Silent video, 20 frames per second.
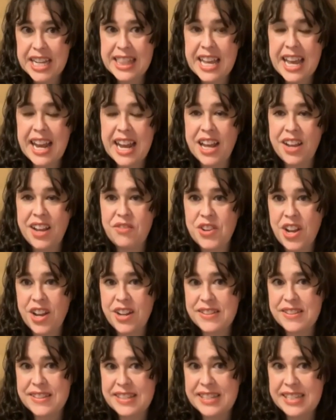that. I have
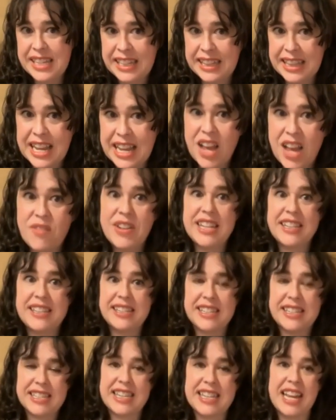not seen the
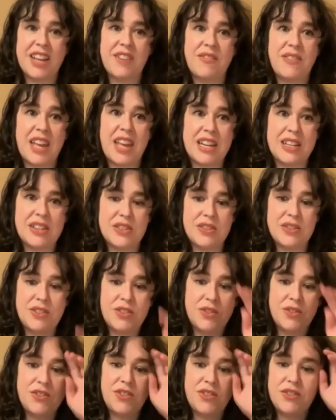evidence to say if that is,
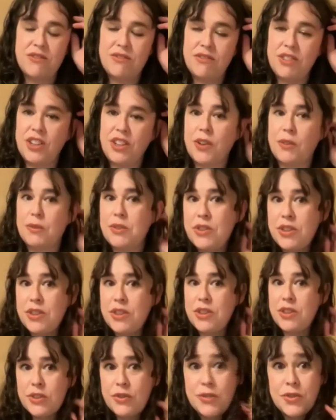
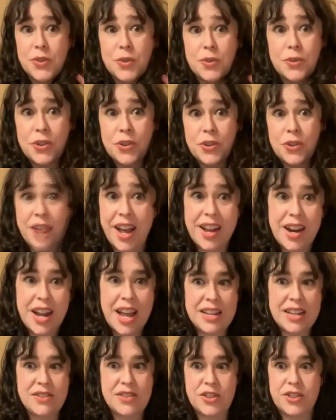the truth or not.
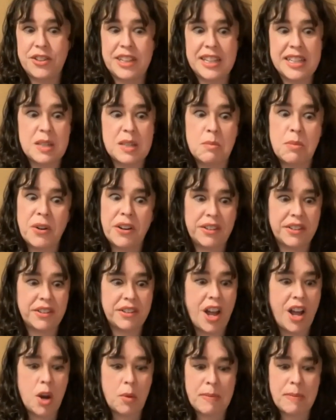I certainly
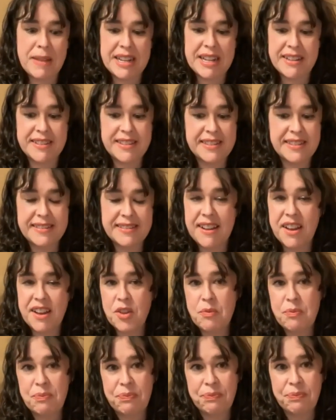support Carmen's
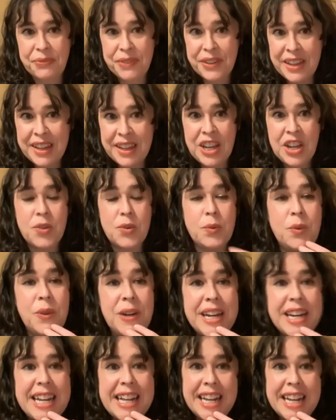
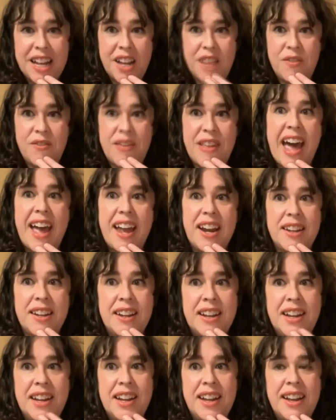reading of
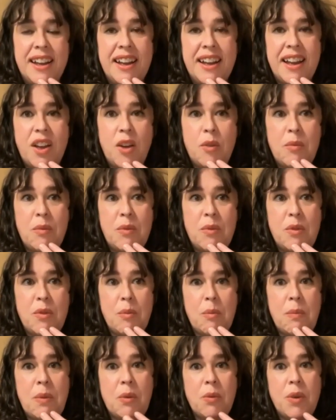that.
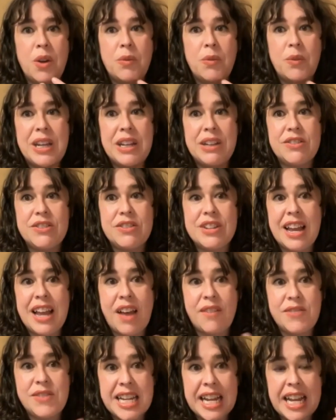But what we
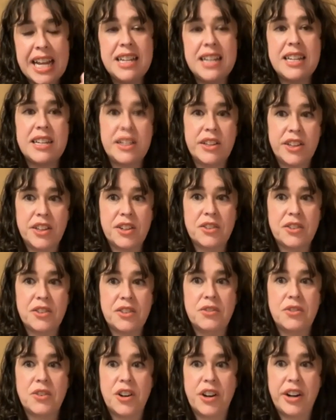have tended to look
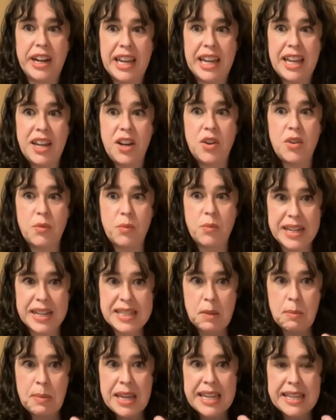for in
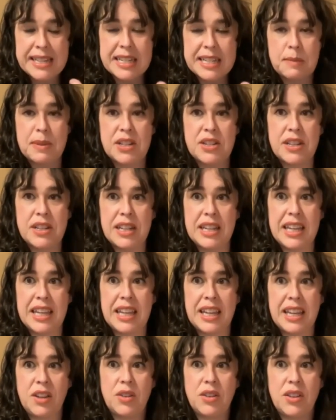recipes,
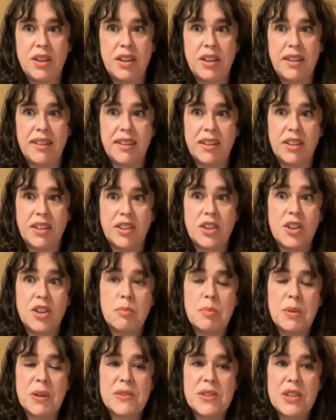especially
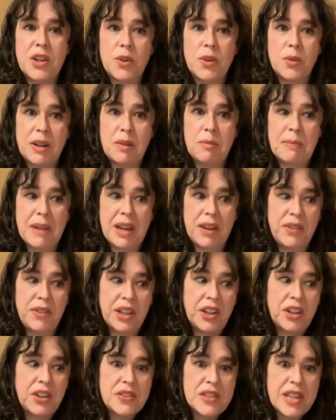cookbooks that are written by
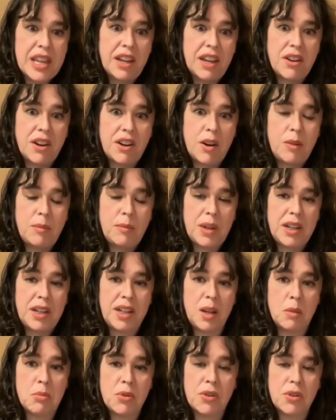figures like Carmen
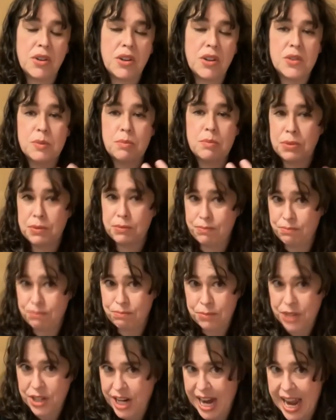de Burgos,
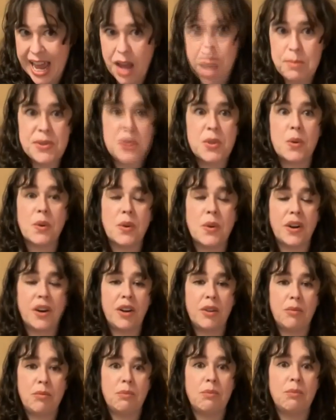perhaps,
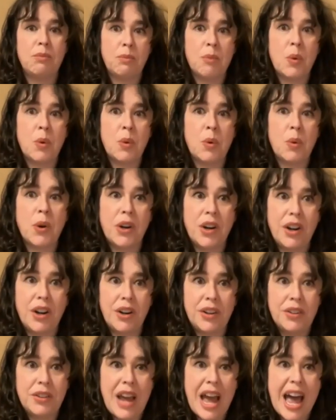or
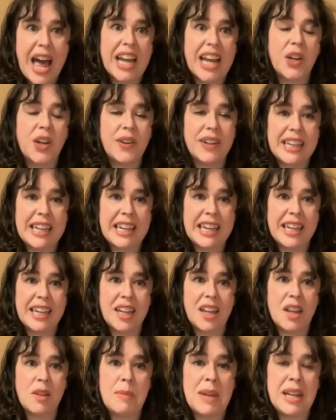more accurately,
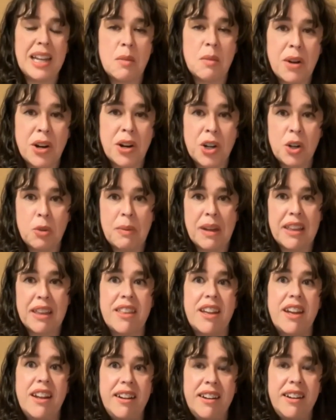Emilia Pardo
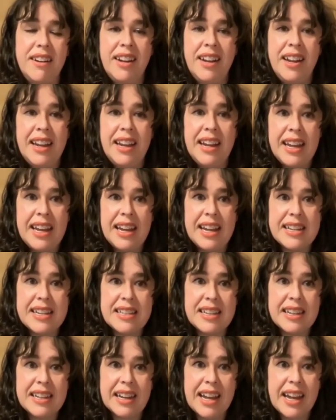Bazán,
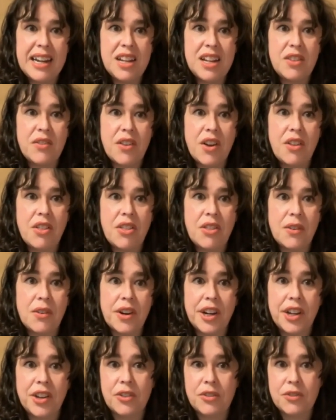is a kind of
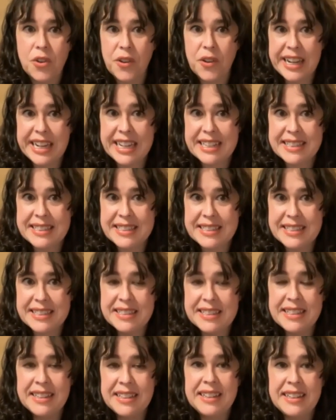authorial
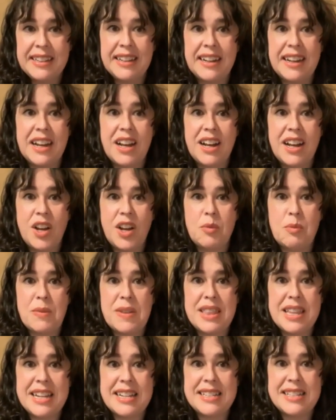voice
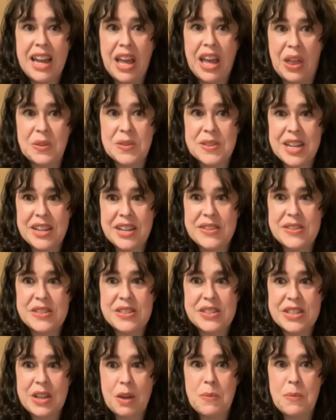that tells
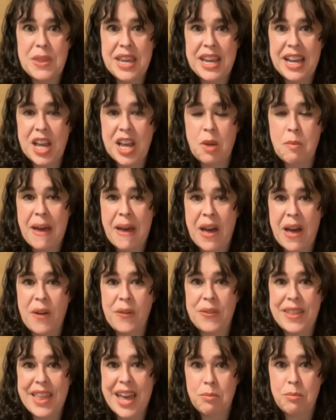us something
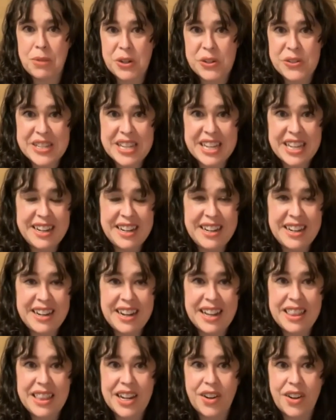about that person
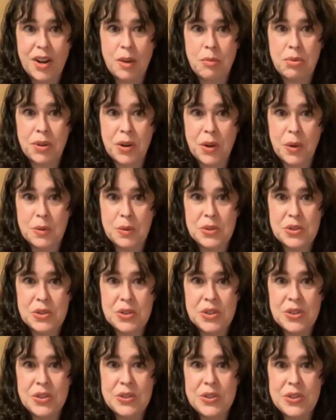and their
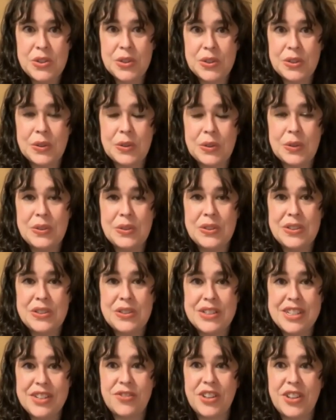approach to
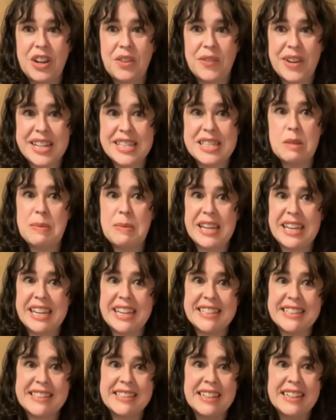different
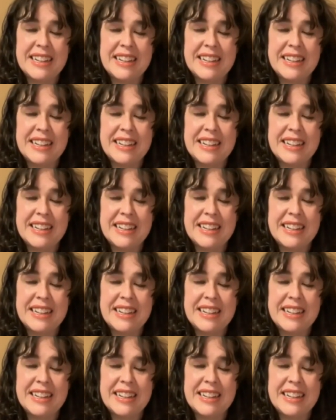recipes.